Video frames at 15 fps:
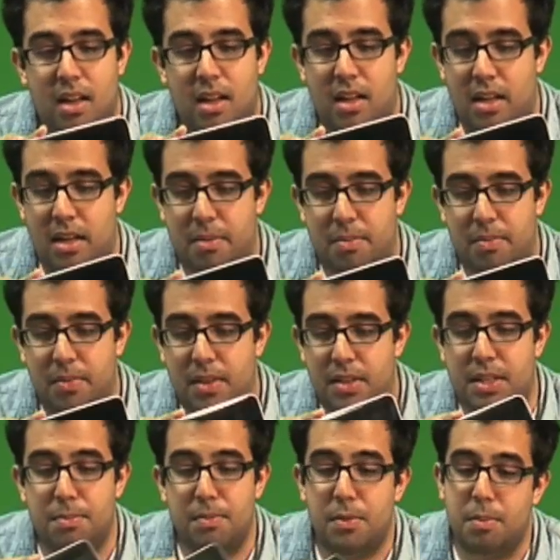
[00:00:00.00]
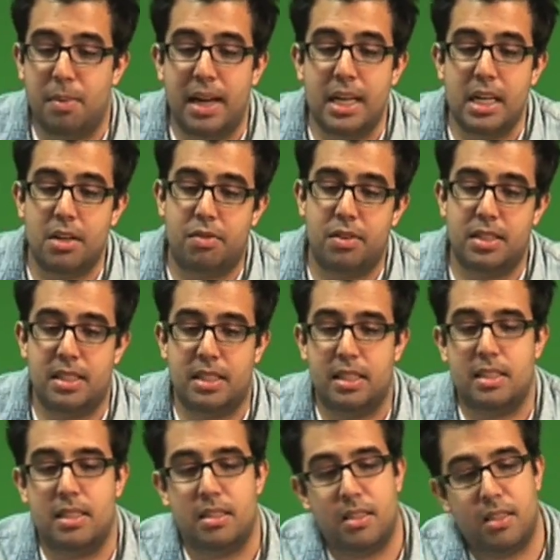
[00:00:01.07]
The main difference
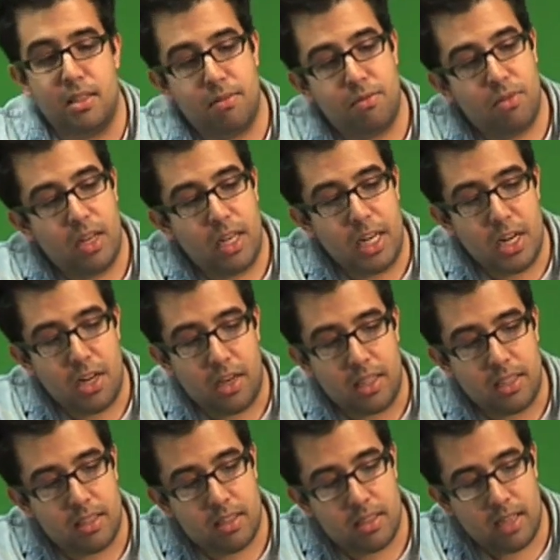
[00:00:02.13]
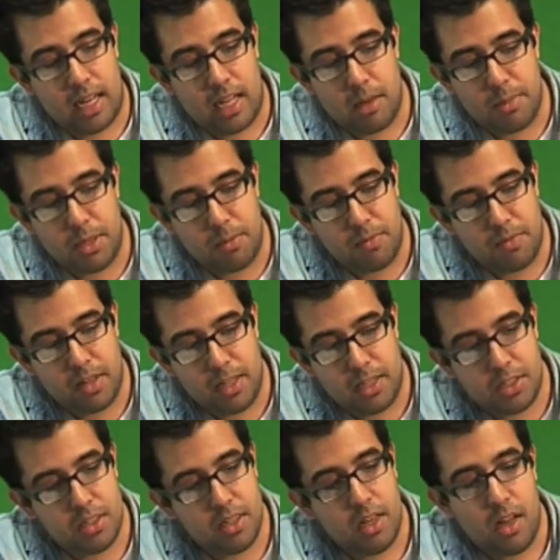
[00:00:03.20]
is this really nice aluminium
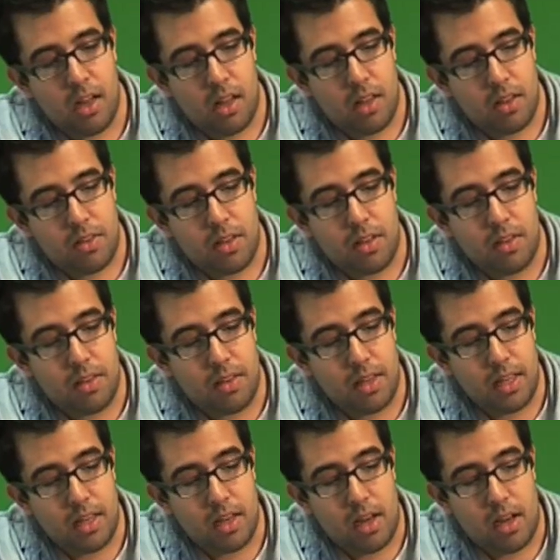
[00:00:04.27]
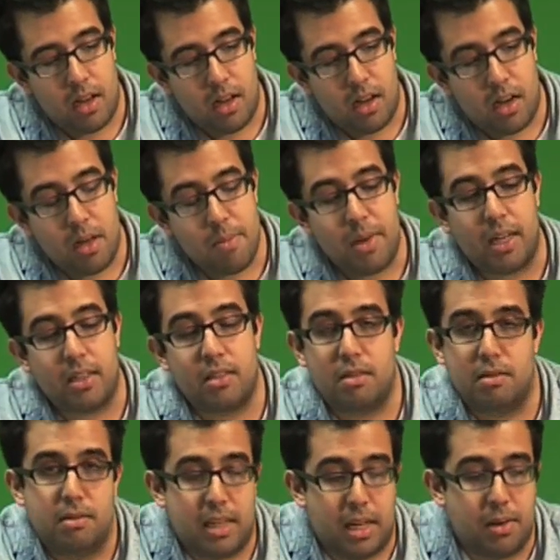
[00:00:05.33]
finish that the iMacs
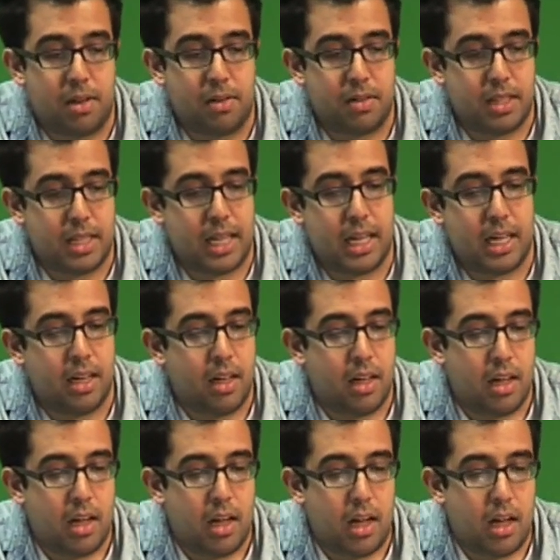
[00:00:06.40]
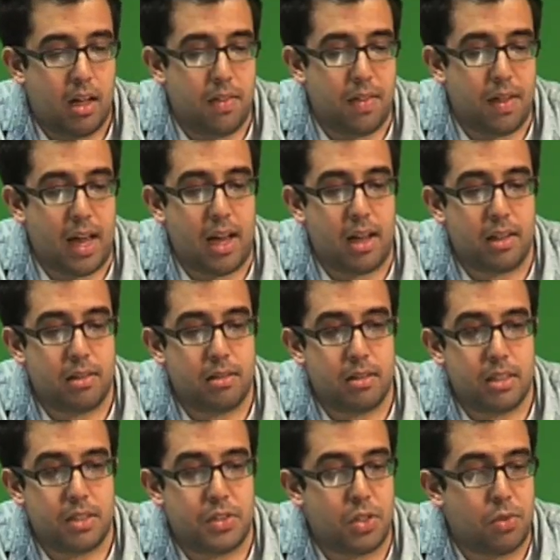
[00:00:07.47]
now have today, and that
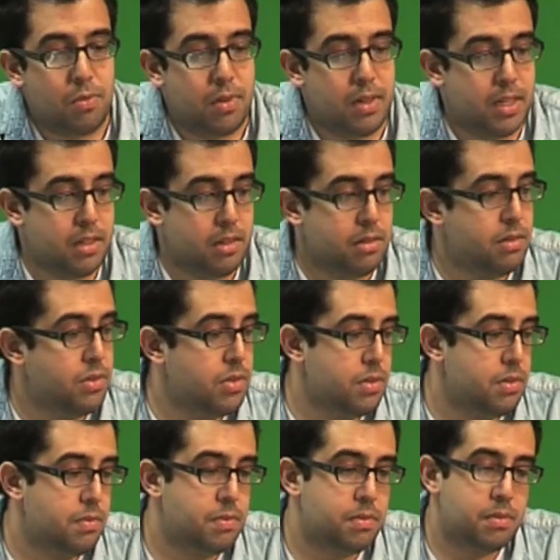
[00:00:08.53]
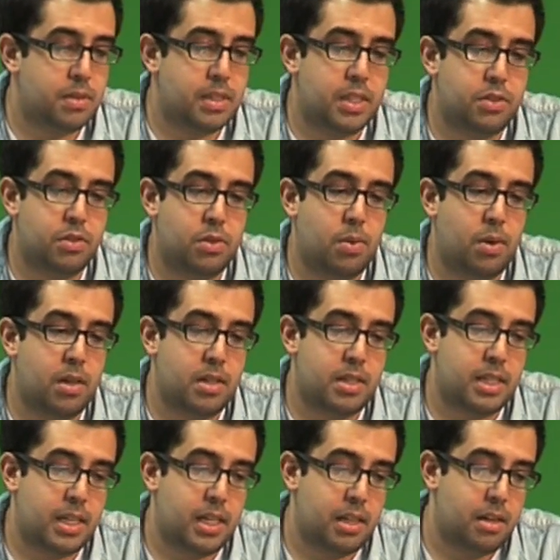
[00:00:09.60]
gives it a real sort of sense of quality.